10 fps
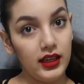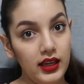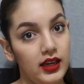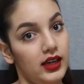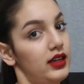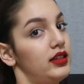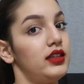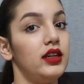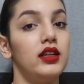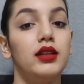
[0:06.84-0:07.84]

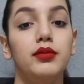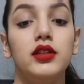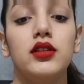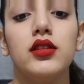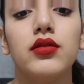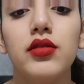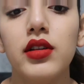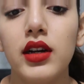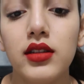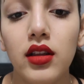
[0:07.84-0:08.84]
And let me just scoot
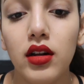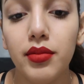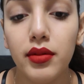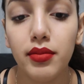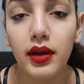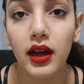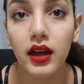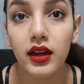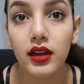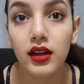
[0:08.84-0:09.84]
you guys a little bit back.